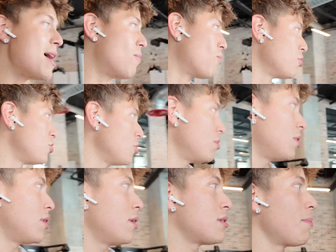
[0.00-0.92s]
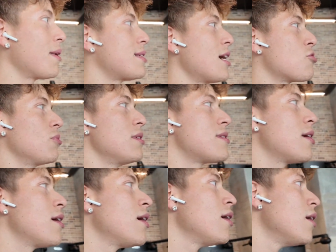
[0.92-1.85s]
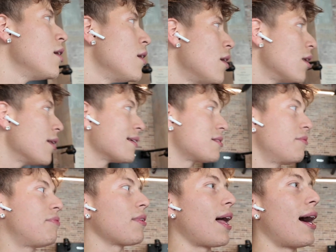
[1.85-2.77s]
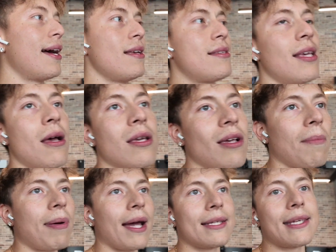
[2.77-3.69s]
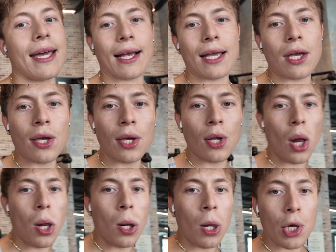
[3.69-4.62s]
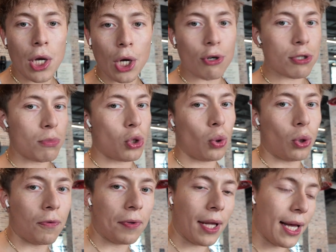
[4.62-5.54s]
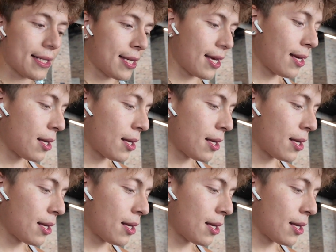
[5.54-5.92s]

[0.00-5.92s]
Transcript: then we'll do some accessories, like some flies, some peg deck, some shoulder flies.